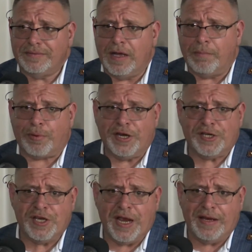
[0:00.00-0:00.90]

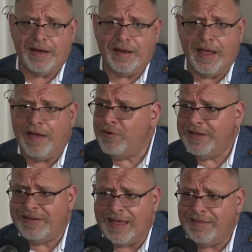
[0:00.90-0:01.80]
Appreciate every
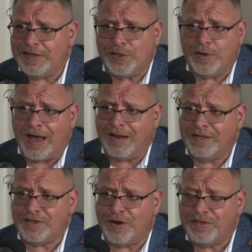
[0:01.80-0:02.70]
day that you got on
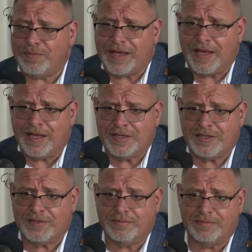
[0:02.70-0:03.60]
this earth
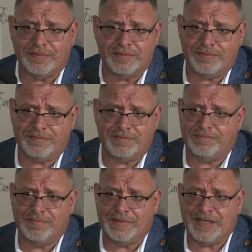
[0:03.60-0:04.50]
because
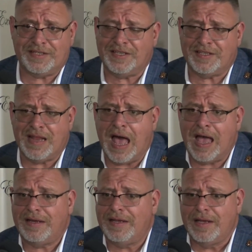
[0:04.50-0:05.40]
this is
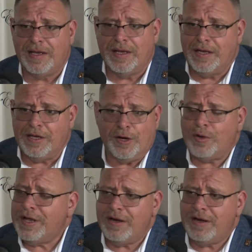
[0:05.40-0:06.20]
not, you don't get